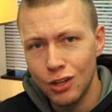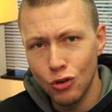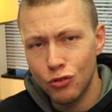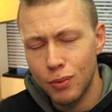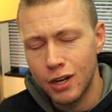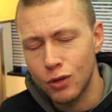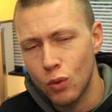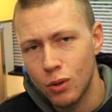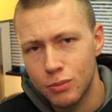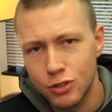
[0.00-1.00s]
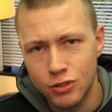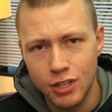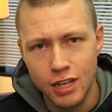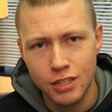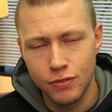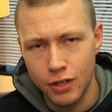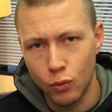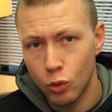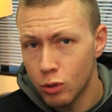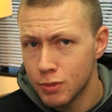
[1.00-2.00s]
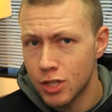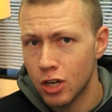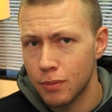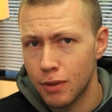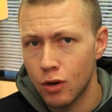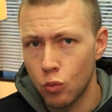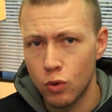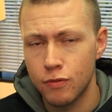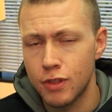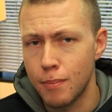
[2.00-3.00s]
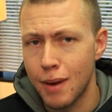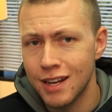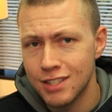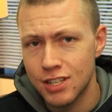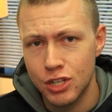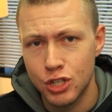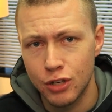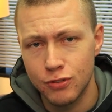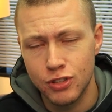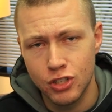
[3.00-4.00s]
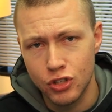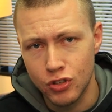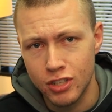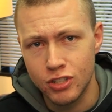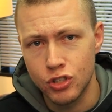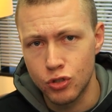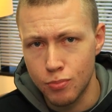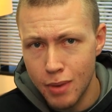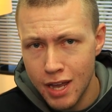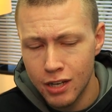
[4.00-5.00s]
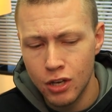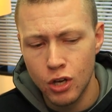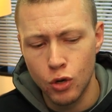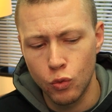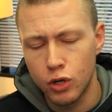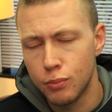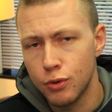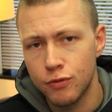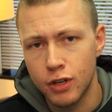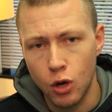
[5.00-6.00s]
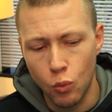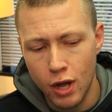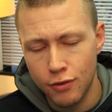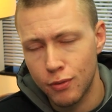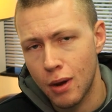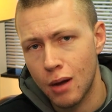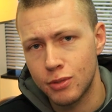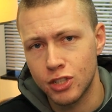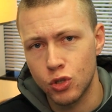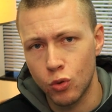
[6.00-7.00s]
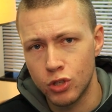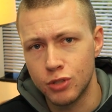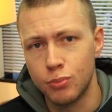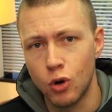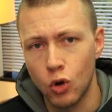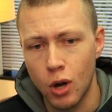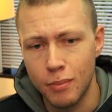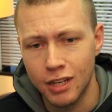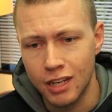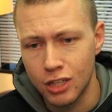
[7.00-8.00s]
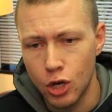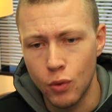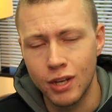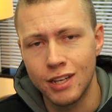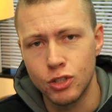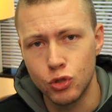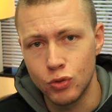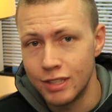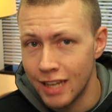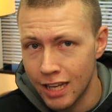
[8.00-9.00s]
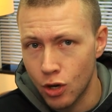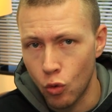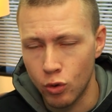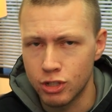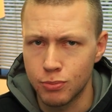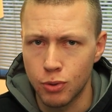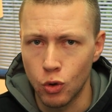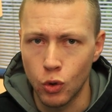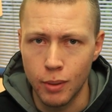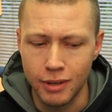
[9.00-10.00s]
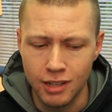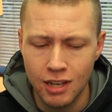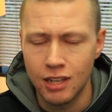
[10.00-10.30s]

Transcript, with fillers: Hello everybody and welcome to today's video. We're going to be talking about one of the mindset shifts that you need to make when you're moving away from object-oriented programming and going into data-oriented programming